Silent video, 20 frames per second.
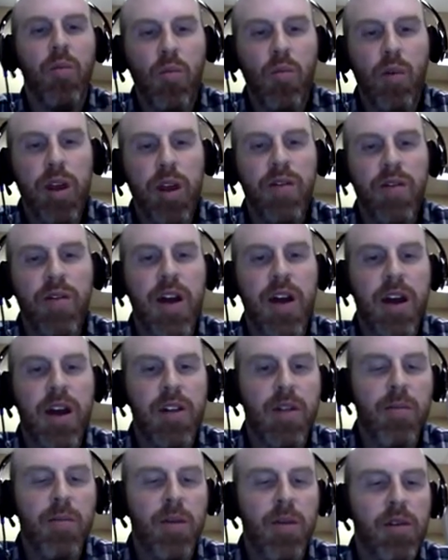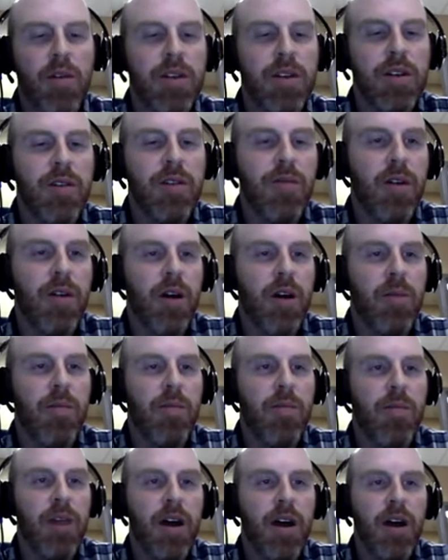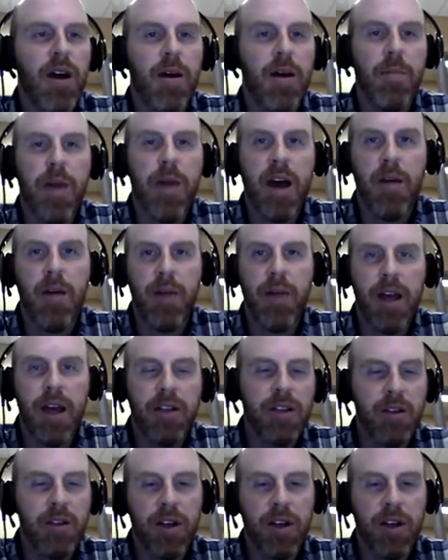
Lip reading: we've gotten them mostly from biobanks.